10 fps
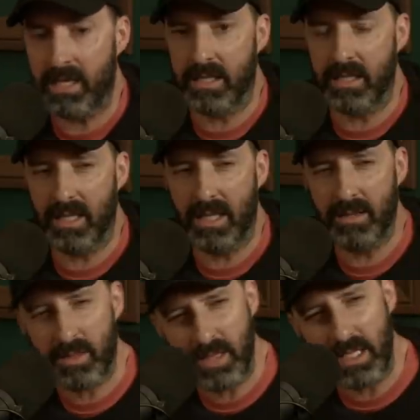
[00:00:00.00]
and
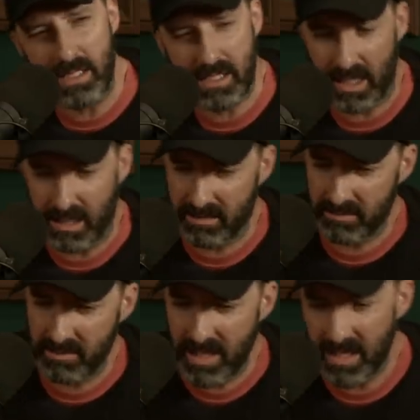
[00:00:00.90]
and the thing is like
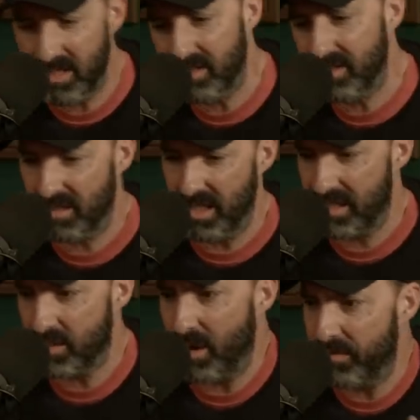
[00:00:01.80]
well
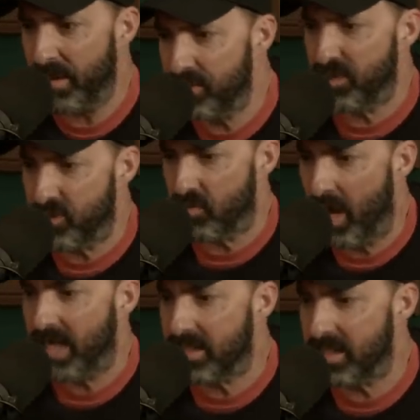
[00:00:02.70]
and so everybody was just
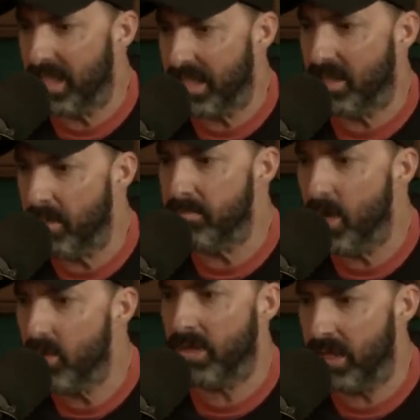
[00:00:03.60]
trying to like
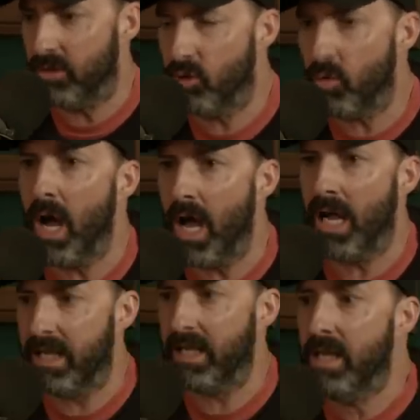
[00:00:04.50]
emote and
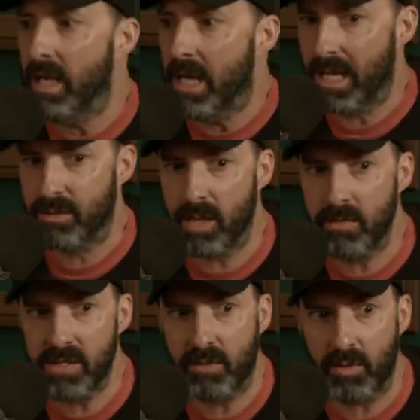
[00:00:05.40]
cry and, get, and it was
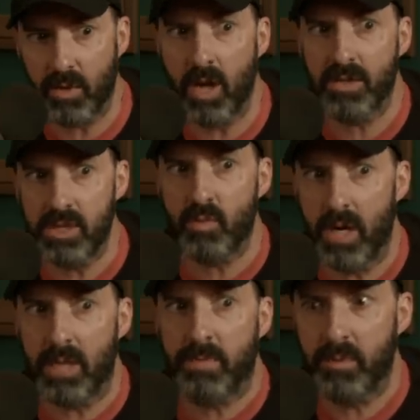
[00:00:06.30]
almost like we were true. all just
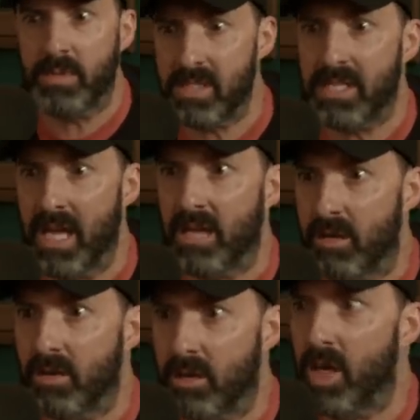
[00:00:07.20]
wanting people to say
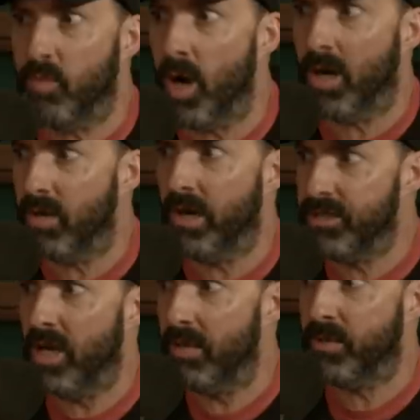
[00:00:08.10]
good work great
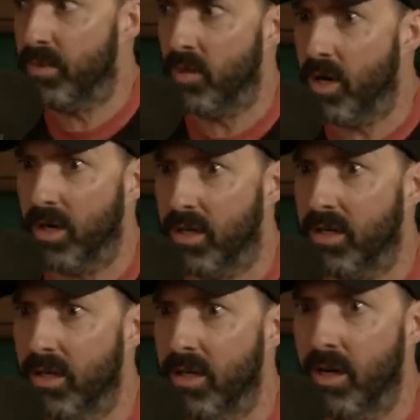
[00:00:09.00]
job good yeah. work
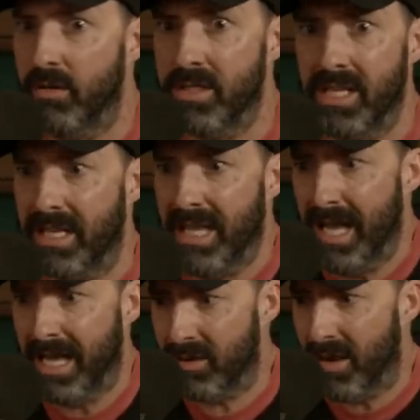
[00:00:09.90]
you know and it's like
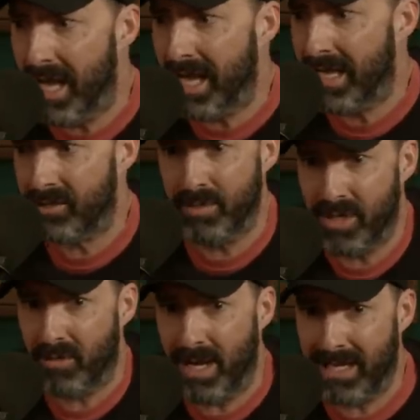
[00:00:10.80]
i cried do you want
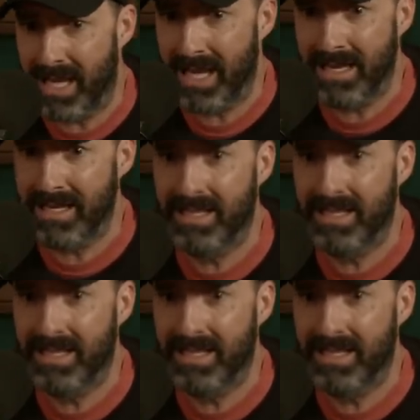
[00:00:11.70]
me to cry again